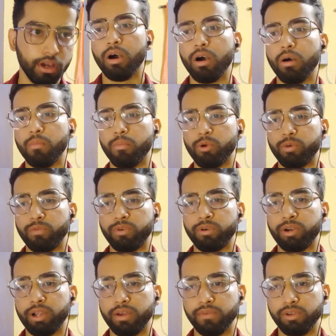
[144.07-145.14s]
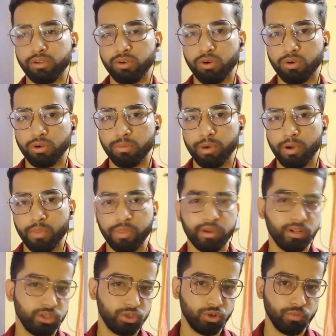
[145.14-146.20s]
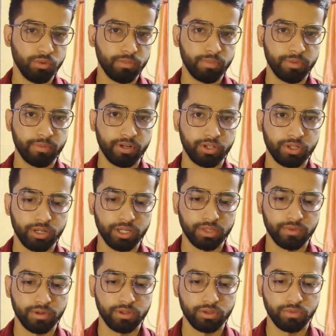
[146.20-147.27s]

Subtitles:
Moreover, I will talk about the resume preparation as well.